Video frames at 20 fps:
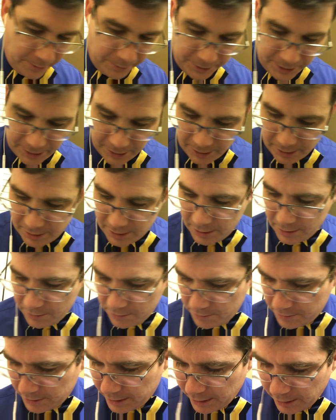we go.
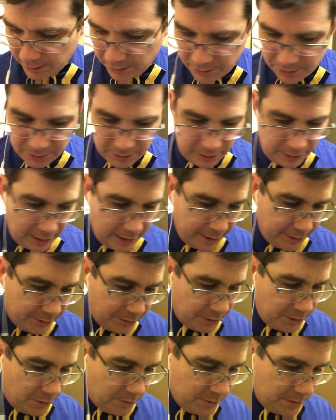Get a good lather
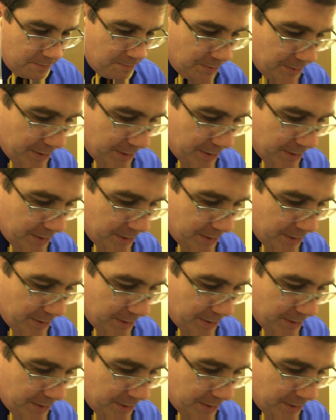going.